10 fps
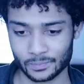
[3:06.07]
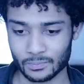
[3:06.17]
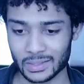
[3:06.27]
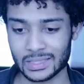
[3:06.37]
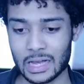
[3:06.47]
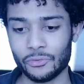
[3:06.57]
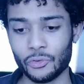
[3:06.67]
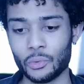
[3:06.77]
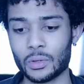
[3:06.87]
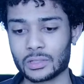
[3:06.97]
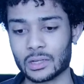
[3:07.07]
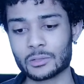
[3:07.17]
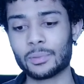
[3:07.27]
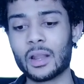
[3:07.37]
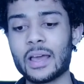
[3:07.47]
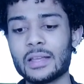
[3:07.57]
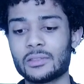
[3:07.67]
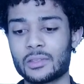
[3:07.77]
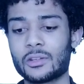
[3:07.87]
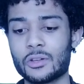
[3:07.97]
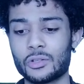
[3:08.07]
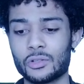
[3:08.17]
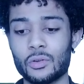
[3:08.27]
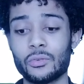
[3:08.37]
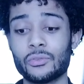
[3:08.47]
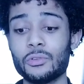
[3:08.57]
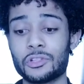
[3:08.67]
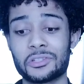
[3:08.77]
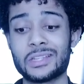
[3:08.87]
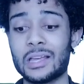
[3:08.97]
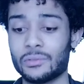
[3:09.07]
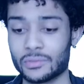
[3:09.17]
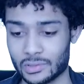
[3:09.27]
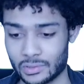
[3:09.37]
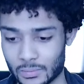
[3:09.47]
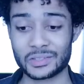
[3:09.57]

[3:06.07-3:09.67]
My downfall was I was blind to the notion of future selves.